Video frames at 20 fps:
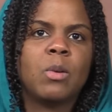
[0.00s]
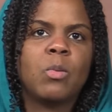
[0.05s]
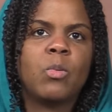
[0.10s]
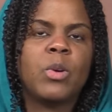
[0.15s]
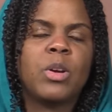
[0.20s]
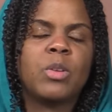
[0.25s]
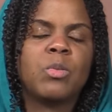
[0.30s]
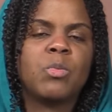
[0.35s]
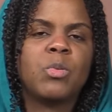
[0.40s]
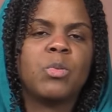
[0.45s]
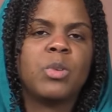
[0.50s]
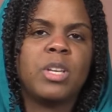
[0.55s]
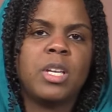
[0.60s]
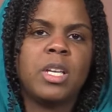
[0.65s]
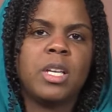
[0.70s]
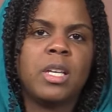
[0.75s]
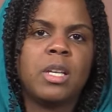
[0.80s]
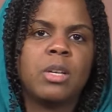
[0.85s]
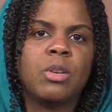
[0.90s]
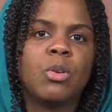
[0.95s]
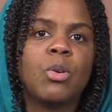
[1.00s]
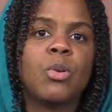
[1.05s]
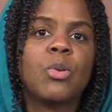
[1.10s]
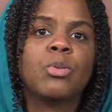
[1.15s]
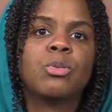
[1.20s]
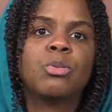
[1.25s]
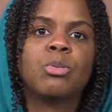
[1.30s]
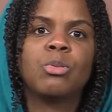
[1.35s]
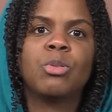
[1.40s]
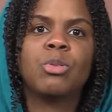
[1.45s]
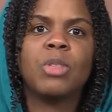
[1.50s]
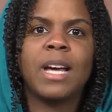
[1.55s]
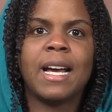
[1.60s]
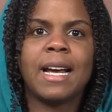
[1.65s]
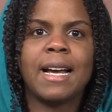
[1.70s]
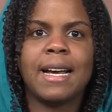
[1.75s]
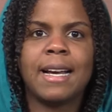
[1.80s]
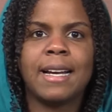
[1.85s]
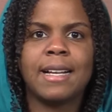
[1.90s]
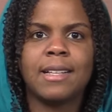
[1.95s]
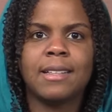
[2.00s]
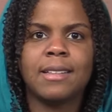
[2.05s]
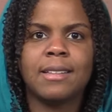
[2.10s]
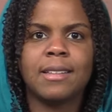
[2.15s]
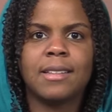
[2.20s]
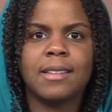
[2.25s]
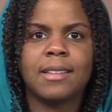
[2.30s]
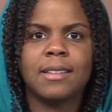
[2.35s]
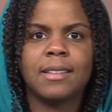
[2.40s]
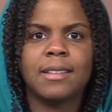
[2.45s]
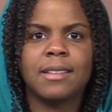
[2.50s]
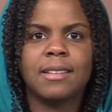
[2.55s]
when we go to that